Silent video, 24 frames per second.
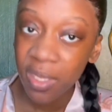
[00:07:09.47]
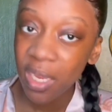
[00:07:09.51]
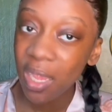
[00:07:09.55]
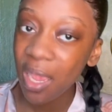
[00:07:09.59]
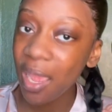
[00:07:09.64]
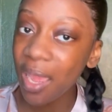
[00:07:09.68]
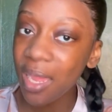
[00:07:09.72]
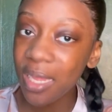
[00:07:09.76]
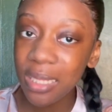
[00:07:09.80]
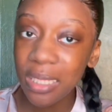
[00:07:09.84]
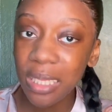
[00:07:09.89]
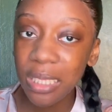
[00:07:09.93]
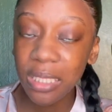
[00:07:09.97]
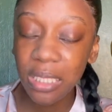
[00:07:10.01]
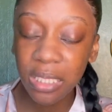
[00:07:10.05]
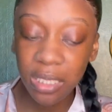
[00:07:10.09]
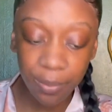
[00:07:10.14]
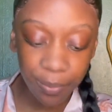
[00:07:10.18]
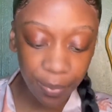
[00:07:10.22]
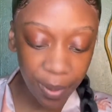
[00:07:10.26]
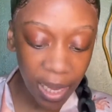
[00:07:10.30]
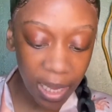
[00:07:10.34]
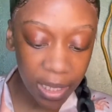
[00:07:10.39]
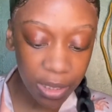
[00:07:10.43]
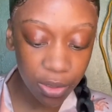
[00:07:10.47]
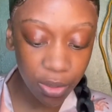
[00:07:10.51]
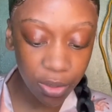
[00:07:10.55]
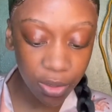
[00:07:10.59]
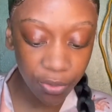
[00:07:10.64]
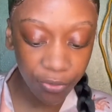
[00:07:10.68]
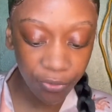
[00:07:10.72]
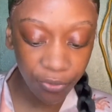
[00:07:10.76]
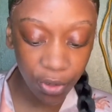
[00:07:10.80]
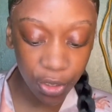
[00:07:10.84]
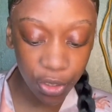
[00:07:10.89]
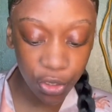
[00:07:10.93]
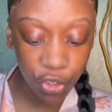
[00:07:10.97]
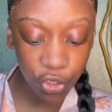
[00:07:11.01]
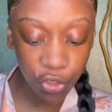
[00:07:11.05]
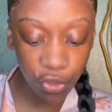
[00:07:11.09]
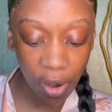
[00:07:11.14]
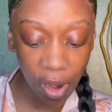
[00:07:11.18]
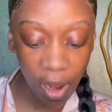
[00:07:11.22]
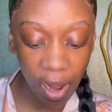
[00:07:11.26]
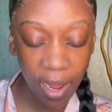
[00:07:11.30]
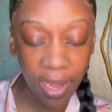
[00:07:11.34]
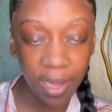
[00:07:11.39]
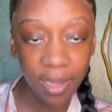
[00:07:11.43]
and they didn't pass on the first
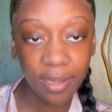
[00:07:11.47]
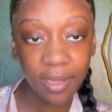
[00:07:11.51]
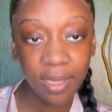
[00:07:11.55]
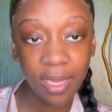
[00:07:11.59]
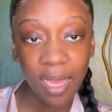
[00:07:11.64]
try.